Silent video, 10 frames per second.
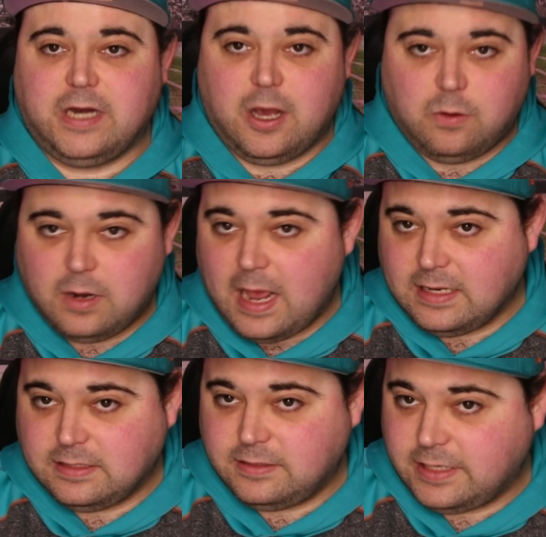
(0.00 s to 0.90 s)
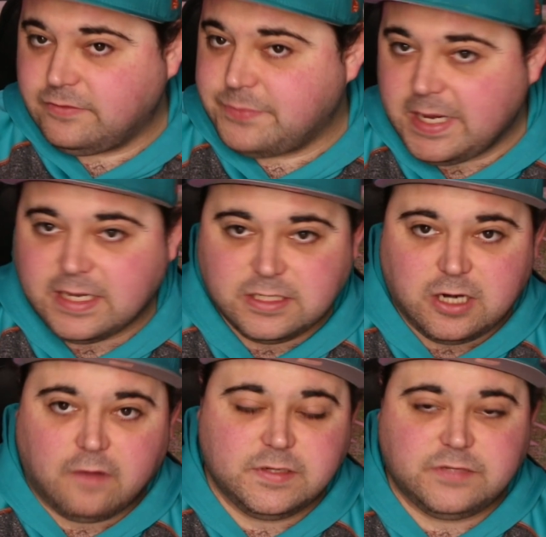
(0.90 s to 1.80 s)
me as a
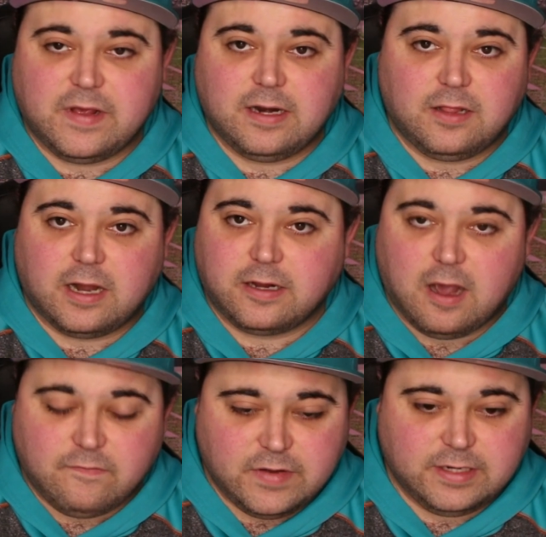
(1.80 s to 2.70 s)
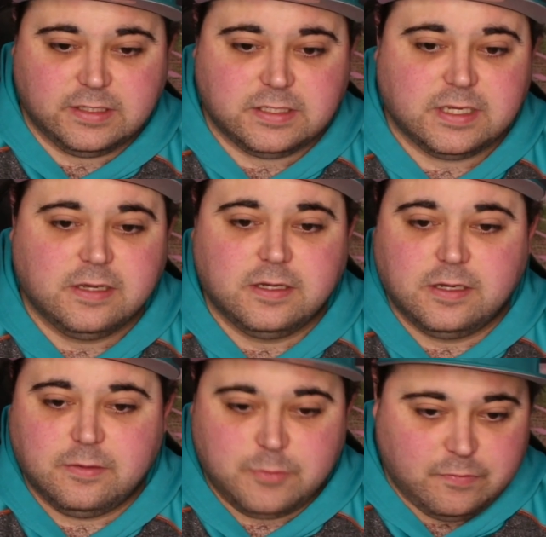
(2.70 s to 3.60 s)
Dolphins fan a lot of confidence
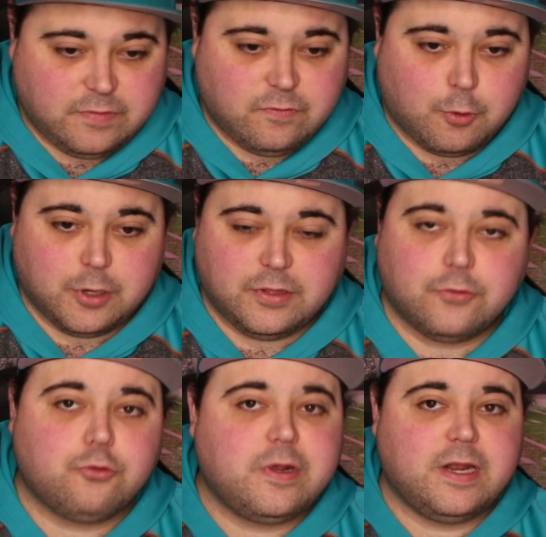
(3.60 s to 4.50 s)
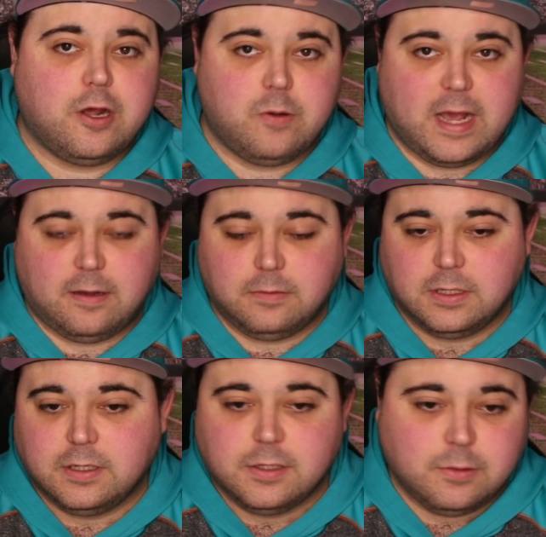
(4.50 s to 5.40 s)
moving forward. They're 3-0 now,
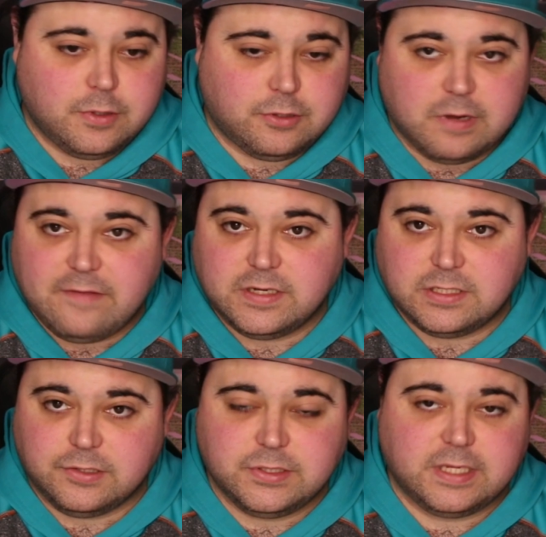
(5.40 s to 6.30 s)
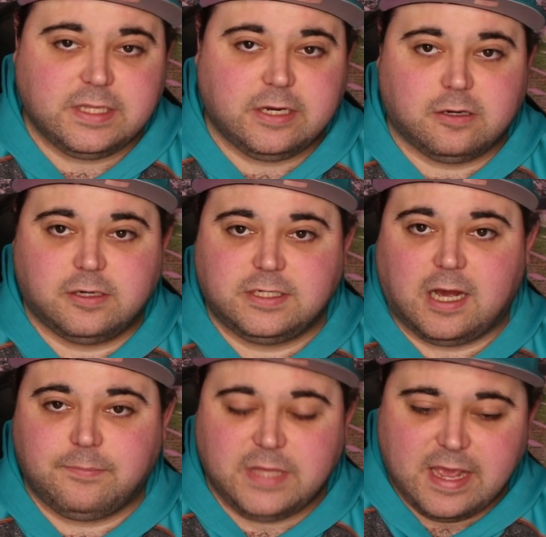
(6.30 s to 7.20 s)
with the Ravens losing. They are
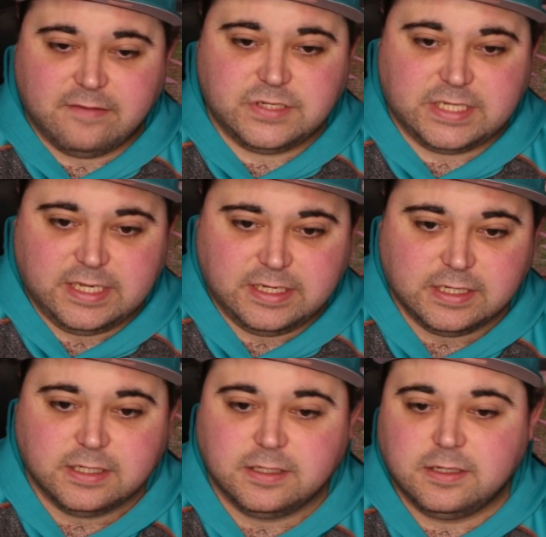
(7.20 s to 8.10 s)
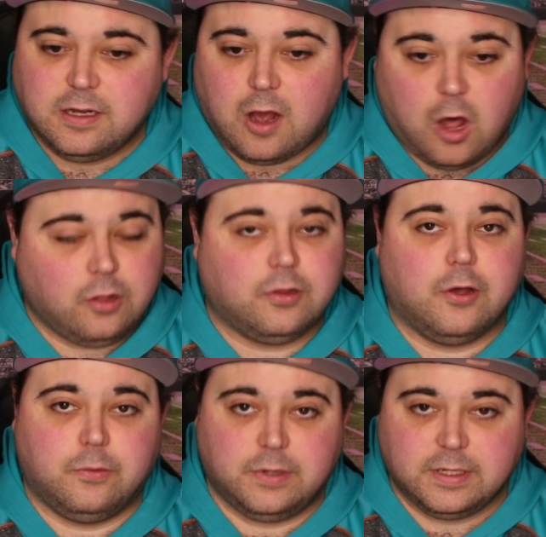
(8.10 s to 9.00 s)
atop the AFC all
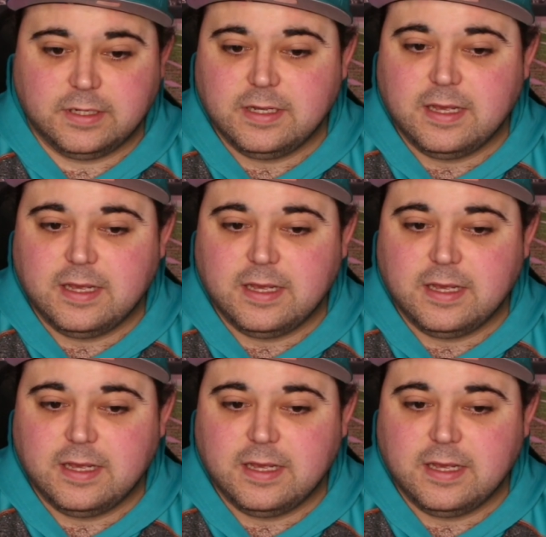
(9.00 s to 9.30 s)
alone.